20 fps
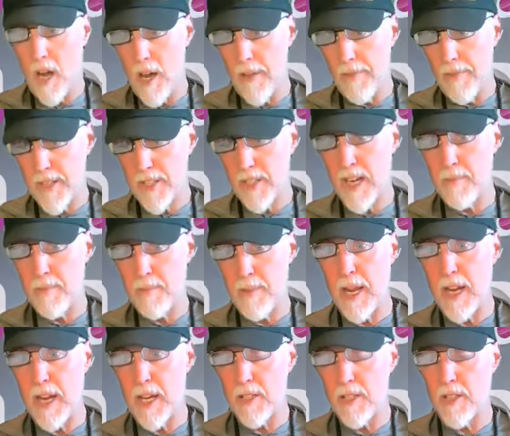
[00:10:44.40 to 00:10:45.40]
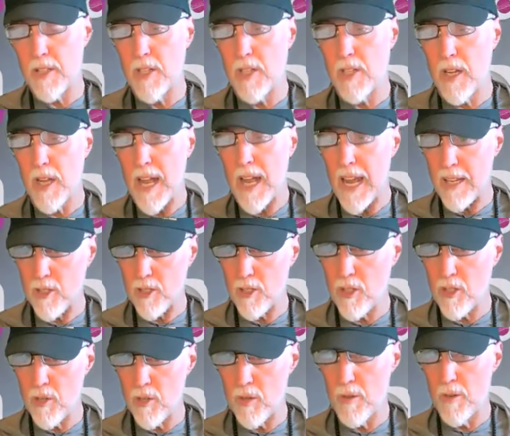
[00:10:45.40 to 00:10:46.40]
on the same page as
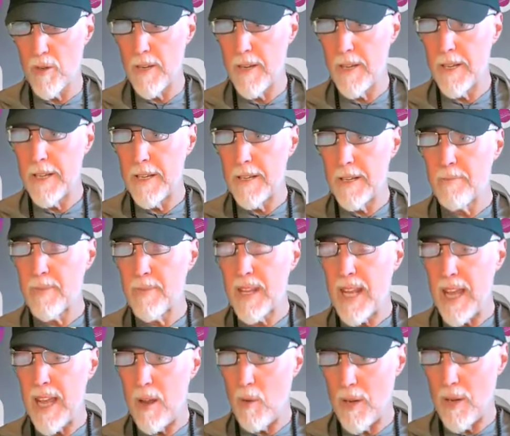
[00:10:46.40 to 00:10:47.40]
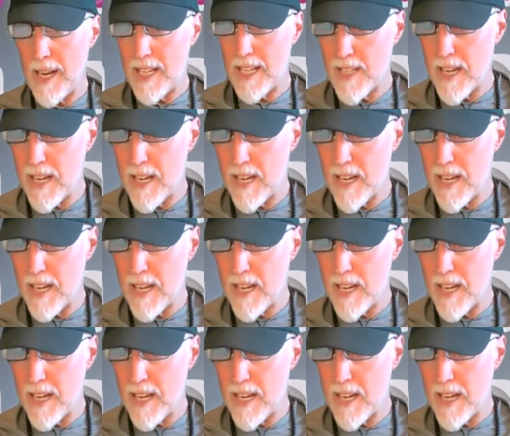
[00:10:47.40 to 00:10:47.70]
you. And when I